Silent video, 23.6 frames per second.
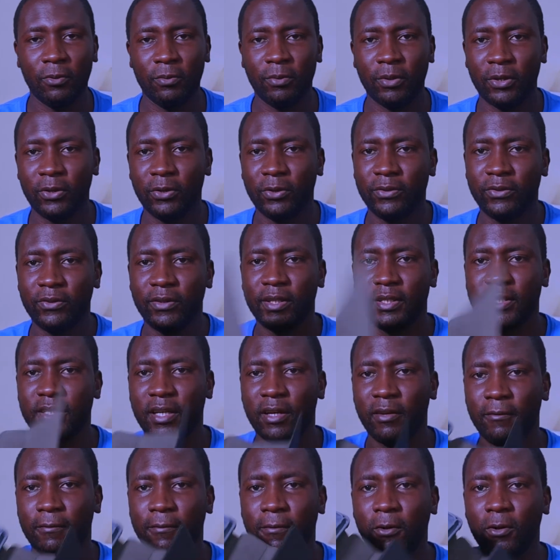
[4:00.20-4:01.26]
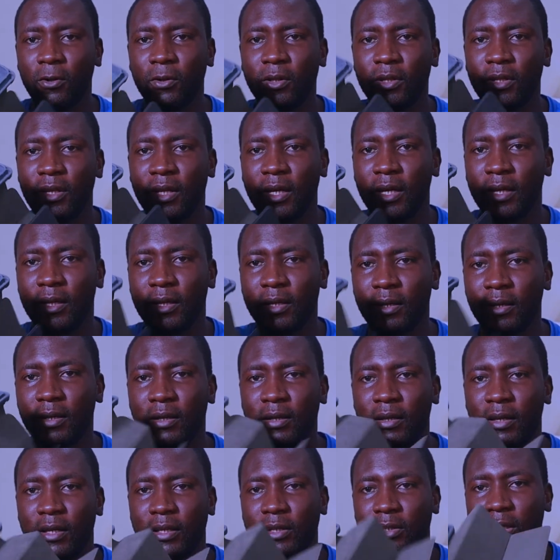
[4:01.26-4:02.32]
because it can fold and
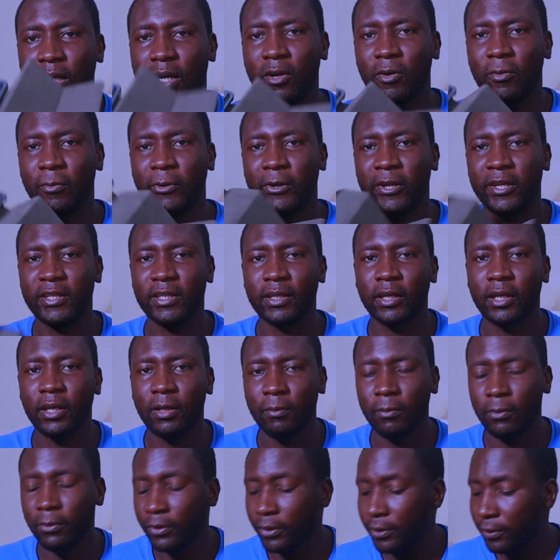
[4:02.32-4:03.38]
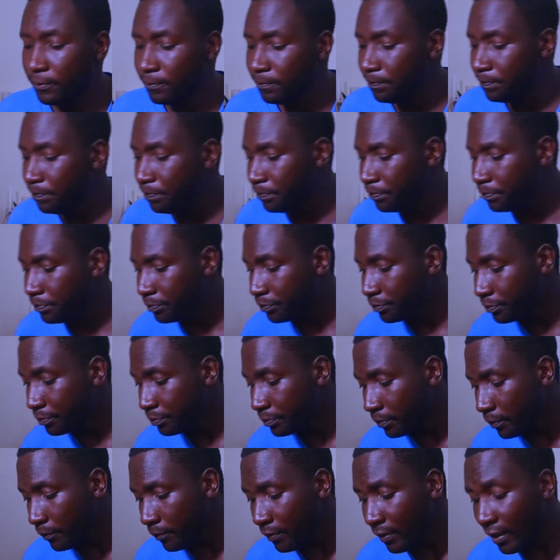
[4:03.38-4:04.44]
accommodate a keyboard.
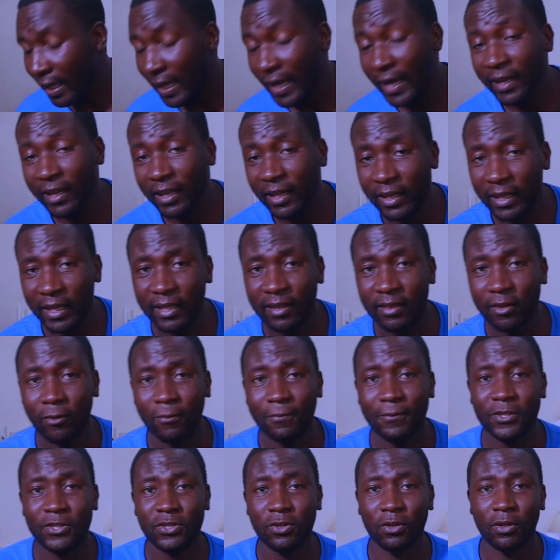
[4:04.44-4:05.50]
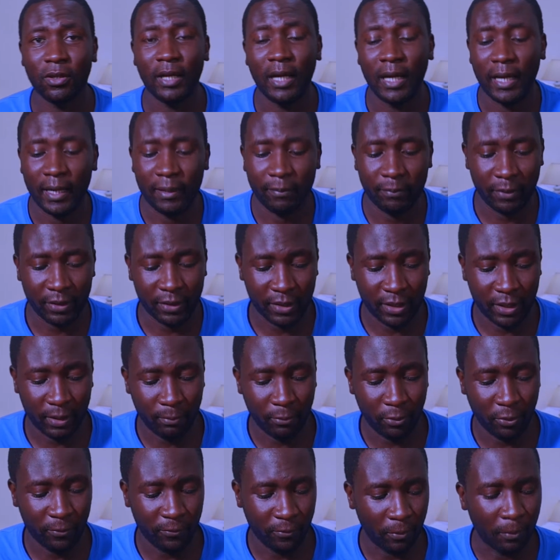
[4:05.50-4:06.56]
I didn't get the official iPad
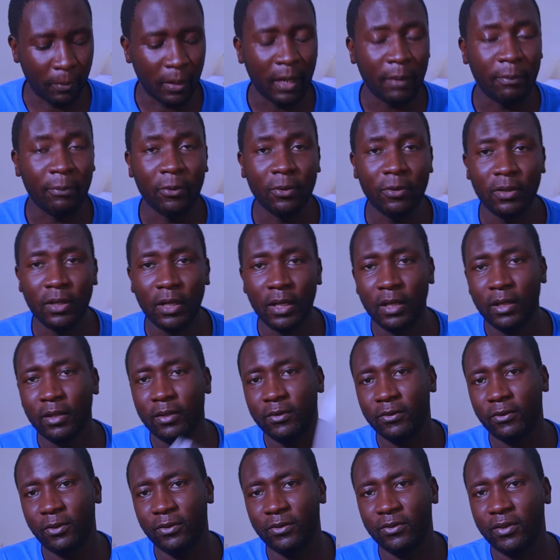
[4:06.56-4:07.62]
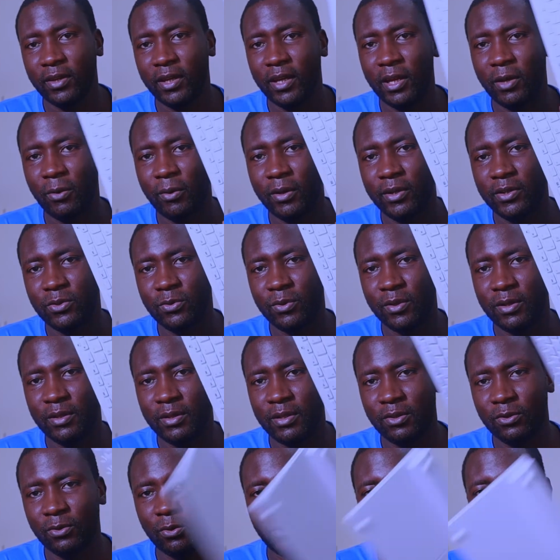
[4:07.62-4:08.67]
keyboard from Apple, so instead I went with
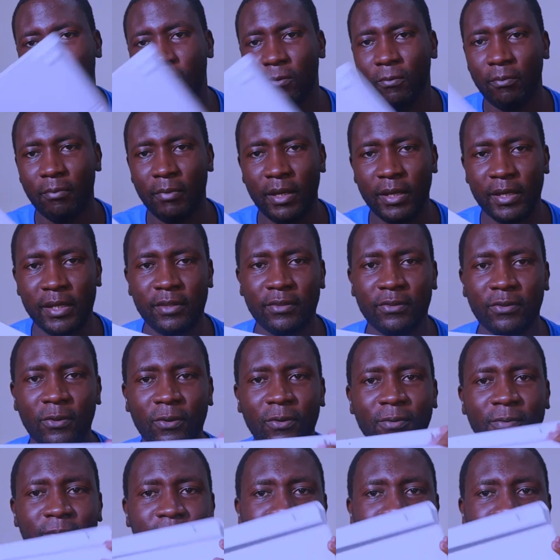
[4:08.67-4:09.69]
this one from Miniso.